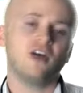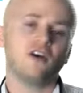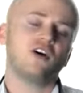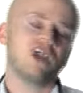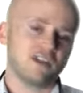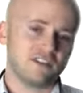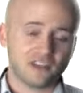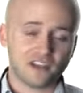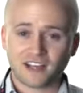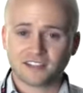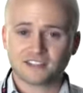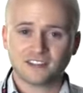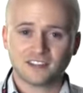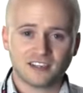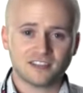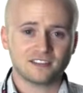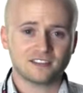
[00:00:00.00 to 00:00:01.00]
Oh yeah, the last
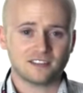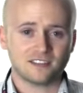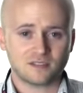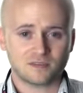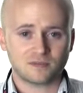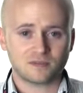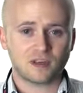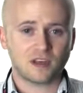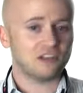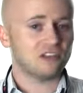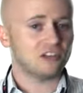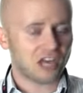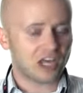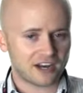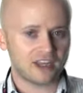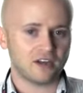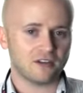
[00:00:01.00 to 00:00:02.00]
thing is it's a
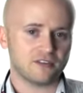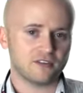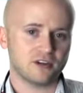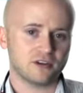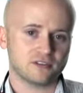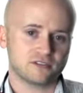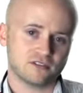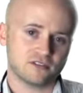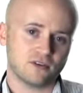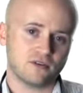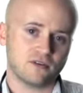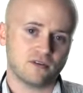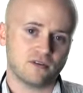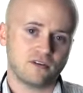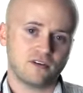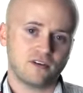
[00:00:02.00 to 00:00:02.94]
lot healthier. So